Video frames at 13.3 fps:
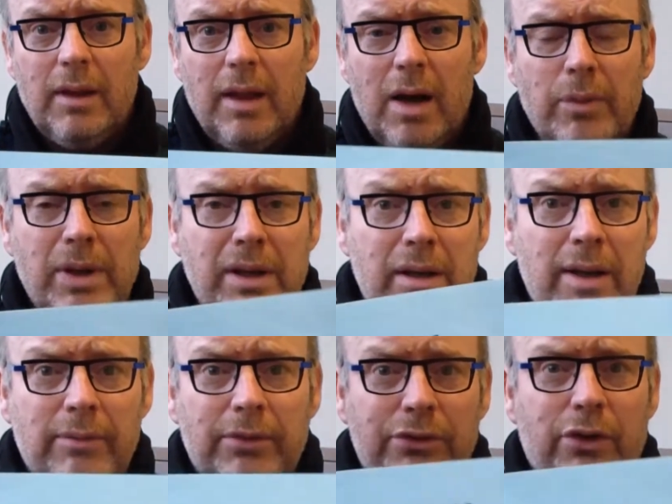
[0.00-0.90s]
and we
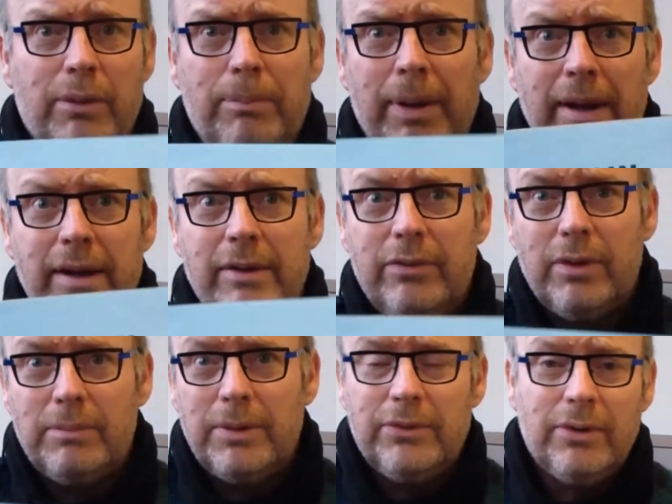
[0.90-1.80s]
never saw a penny
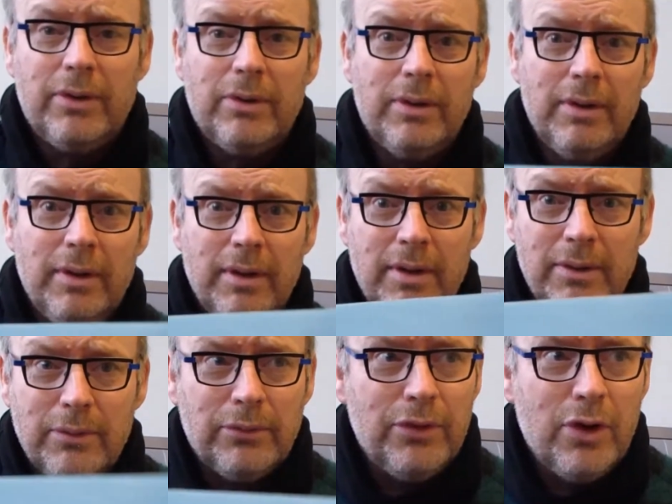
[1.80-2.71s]
from it, so
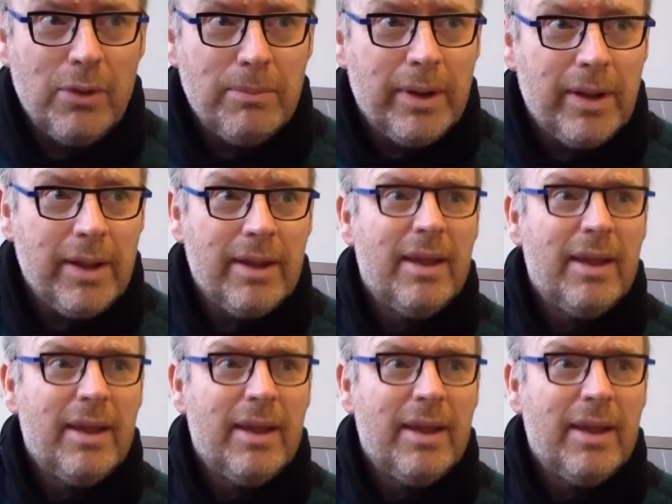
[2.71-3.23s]
there was no money